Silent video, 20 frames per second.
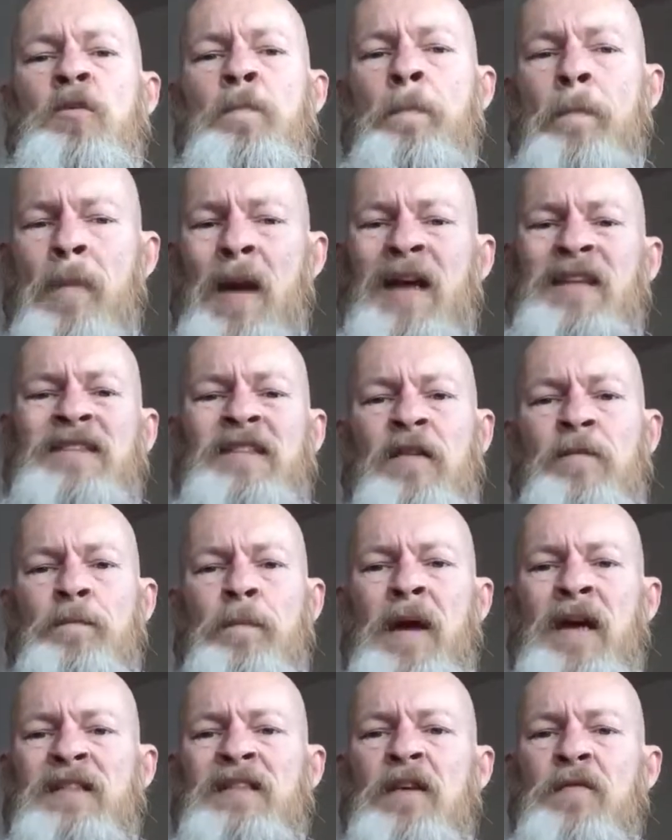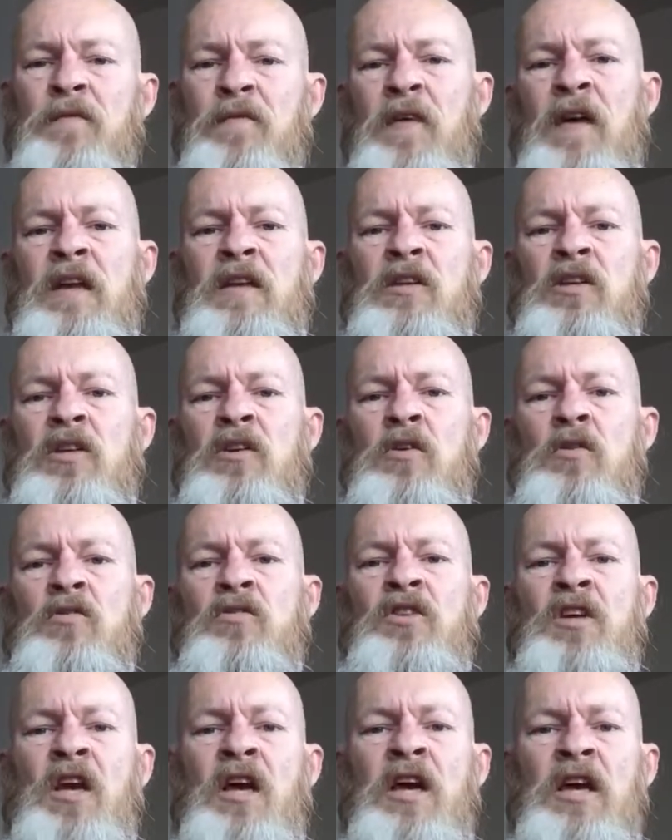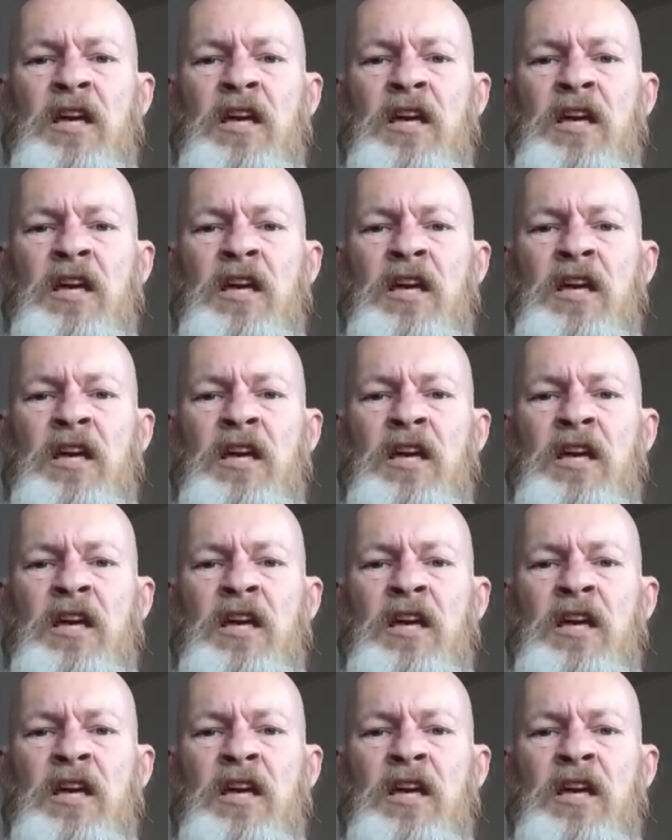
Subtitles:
massive, massive thank you to